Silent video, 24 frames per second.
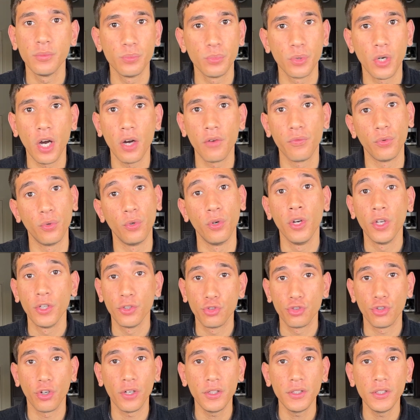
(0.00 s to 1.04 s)
Bravo,
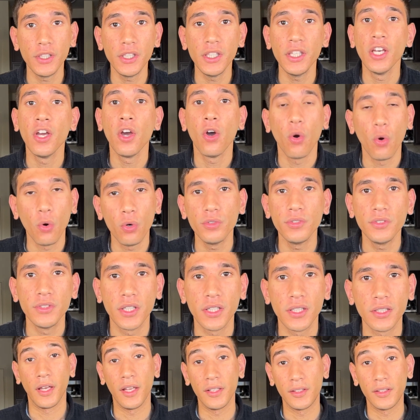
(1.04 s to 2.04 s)
Charlie or Delta.